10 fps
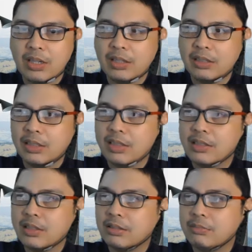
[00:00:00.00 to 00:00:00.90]
sa
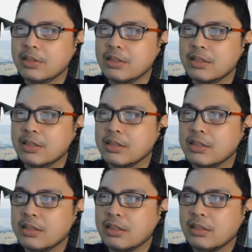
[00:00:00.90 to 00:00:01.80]
real estate kit.
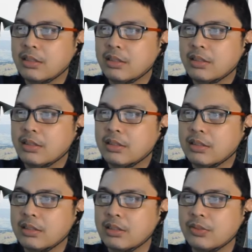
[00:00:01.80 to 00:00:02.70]

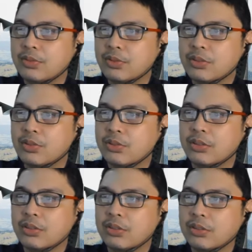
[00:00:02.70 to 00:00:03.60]
in the future.
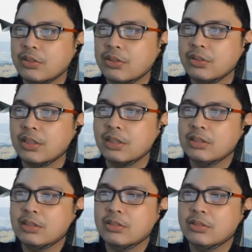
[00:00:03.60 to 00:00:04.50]
All
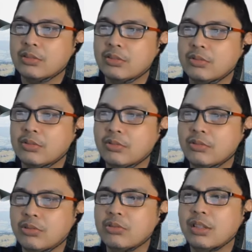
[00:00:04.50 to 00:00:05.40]
right?
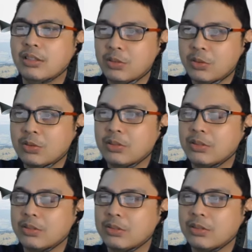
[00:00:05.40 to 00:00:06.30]
So, yun lang
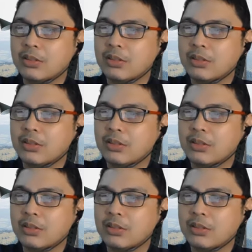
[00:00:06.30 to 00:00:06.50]
siguro.